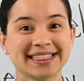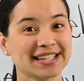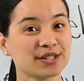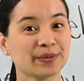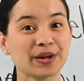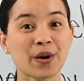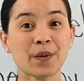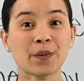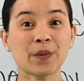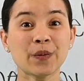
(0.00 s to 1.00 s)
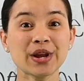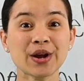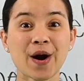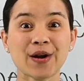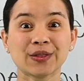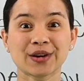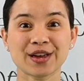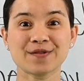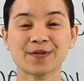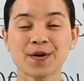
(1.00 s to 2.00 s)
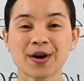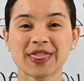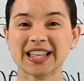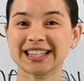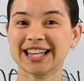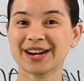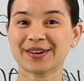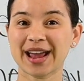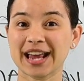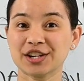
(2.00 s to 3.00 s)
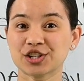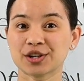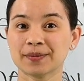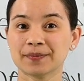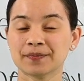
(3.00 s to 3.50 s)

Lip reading: This week we are looking for the letter H.